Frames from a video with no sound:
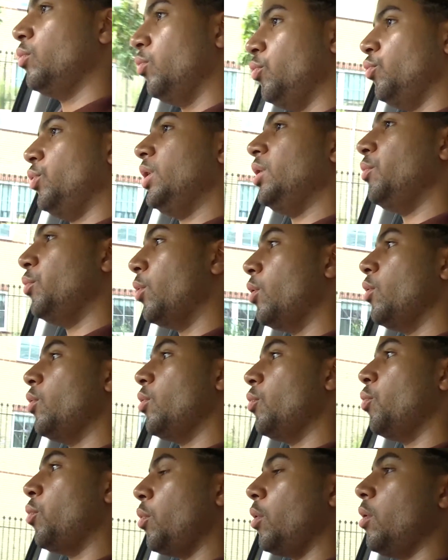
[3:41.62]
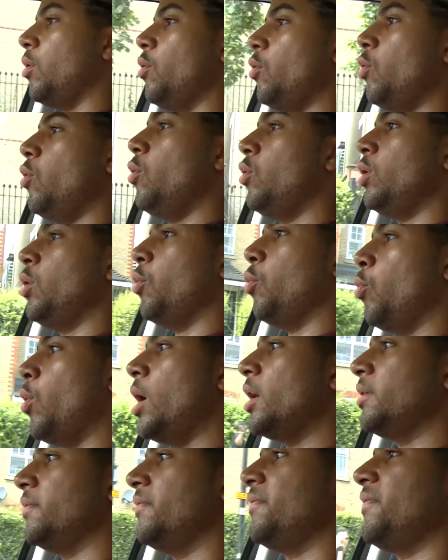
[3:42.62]
we were all
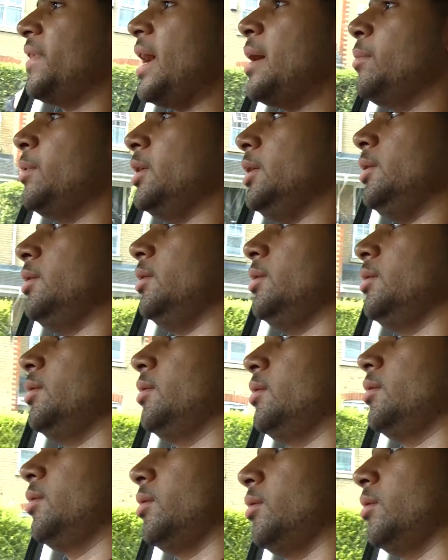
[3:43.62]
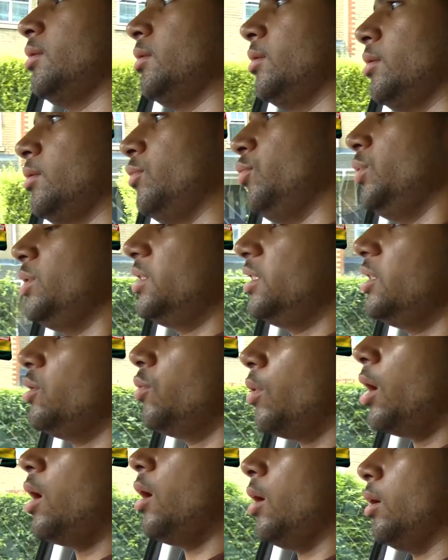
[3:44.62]
one family. We
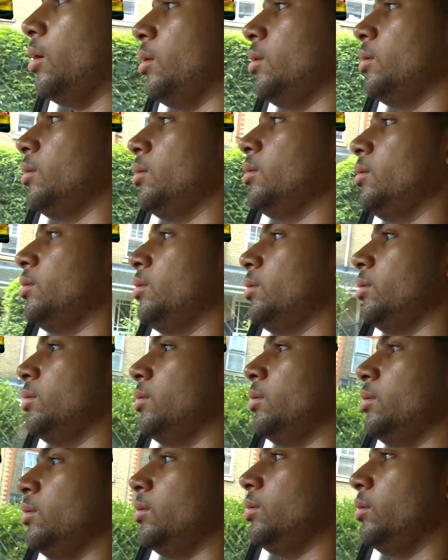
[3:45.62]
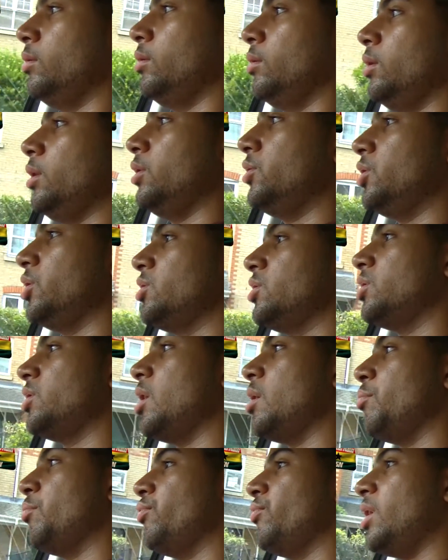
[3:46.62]
still are. It's just an
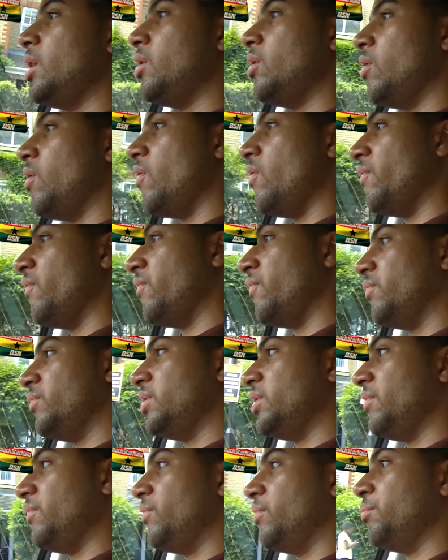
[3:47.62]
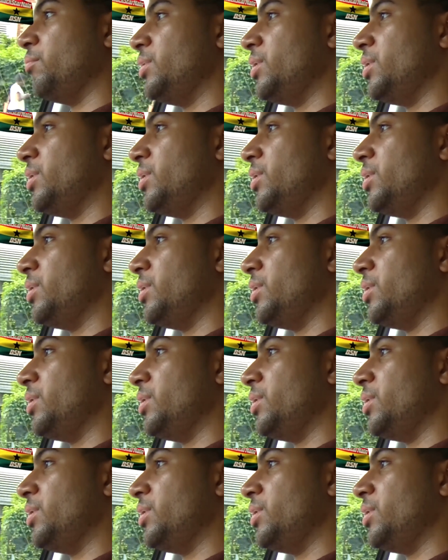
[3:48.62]
umbrella of different